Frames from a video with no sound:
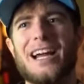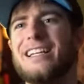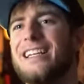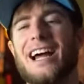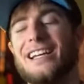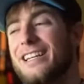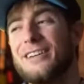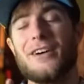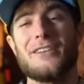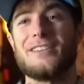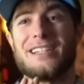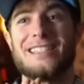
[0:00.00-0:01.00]
I didn't even
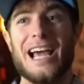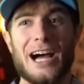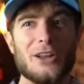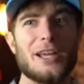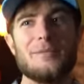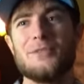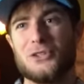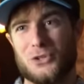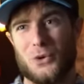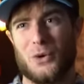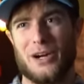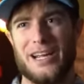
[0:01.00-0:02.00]
have to tell him the
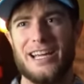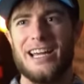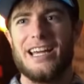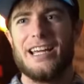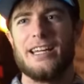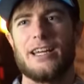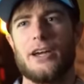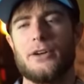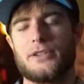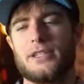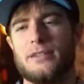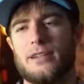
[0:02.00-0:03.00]
story. He
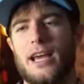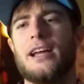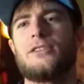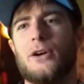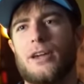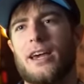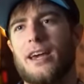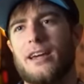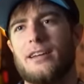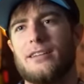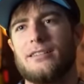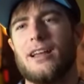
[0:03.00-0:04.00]
goes, it's okay.